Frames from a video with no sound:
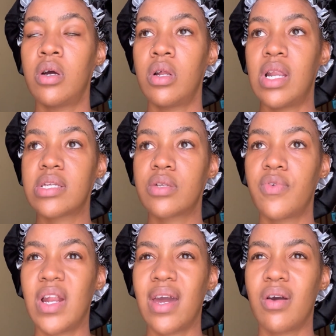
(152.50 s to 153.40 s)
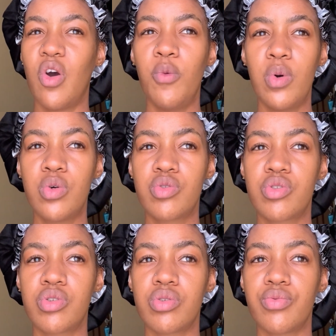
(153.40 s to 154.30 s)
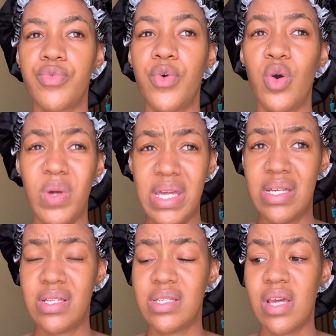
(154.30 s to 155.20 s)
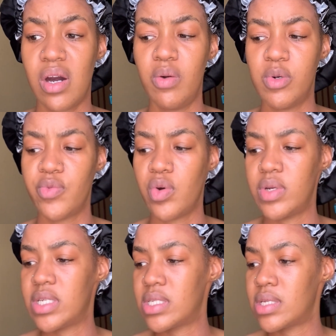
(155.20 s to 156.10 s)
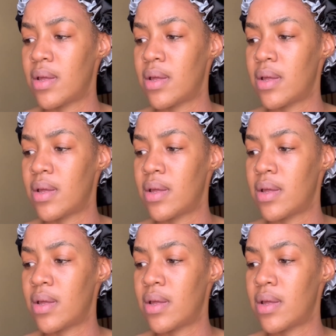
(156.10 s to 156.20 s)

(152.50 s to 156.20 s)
lasted for like almost four weeks yeah almost four weeks